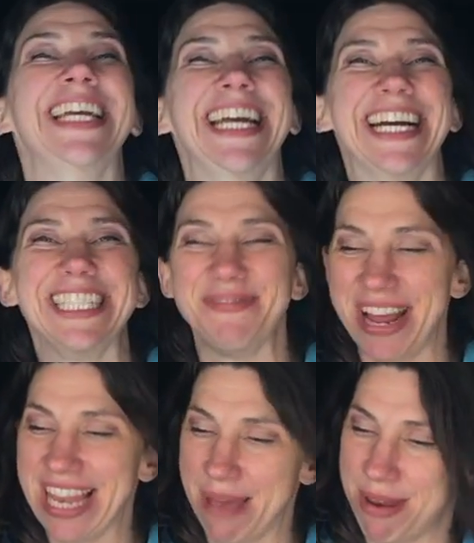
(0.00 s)
Here's
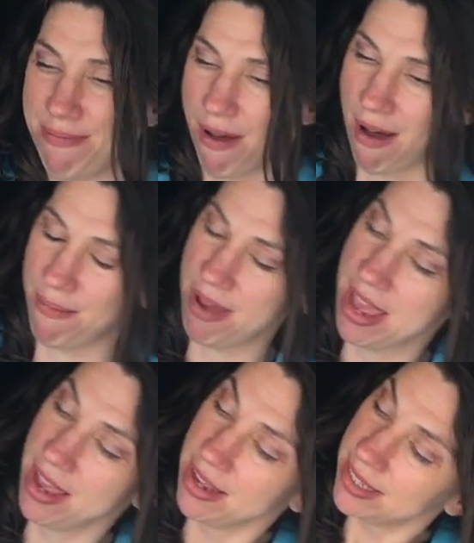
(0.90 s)
my lemon balm.
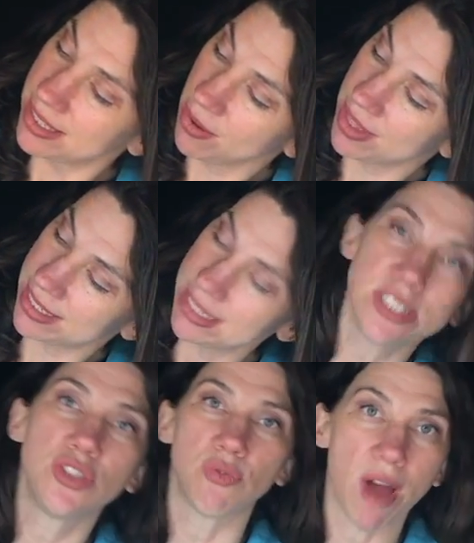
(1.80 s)
So this is
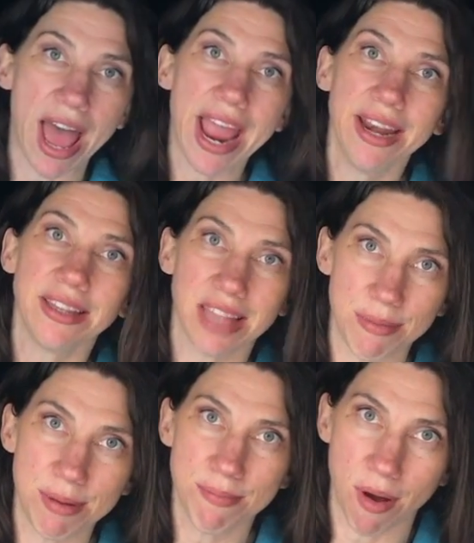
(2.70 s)
dried
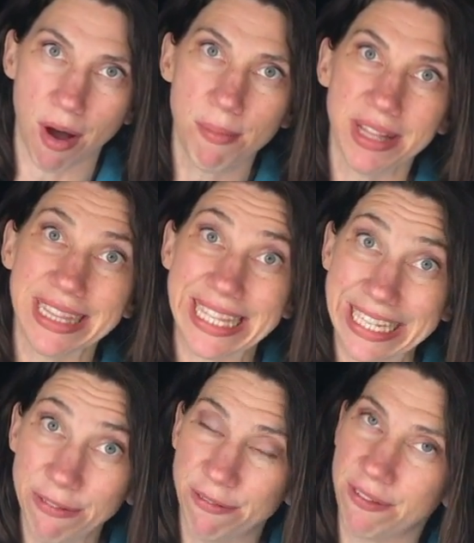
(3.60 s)
lemon balm
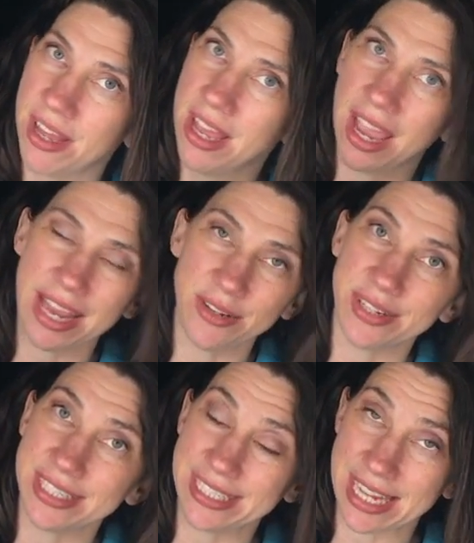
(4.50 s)
leaf, and you
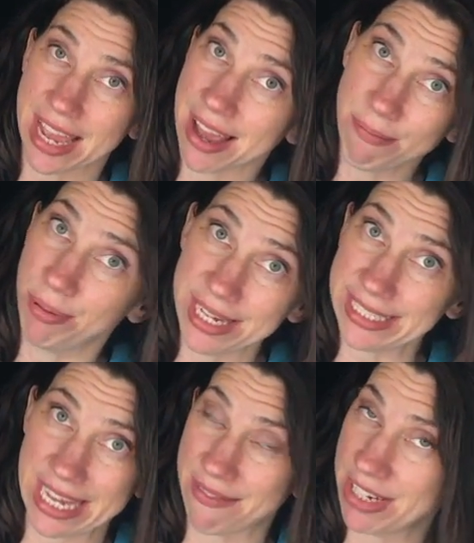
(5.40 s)
can see I got
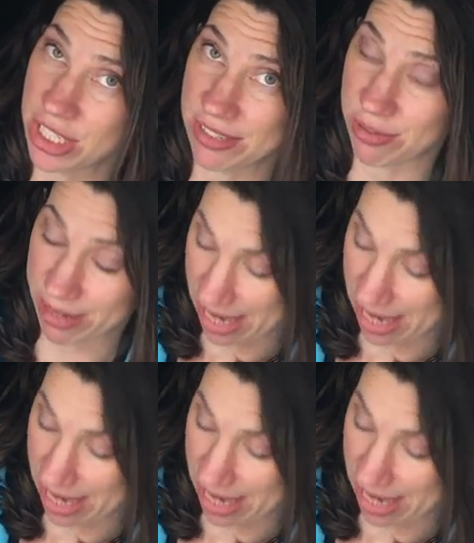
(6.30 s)
plenty of it just from a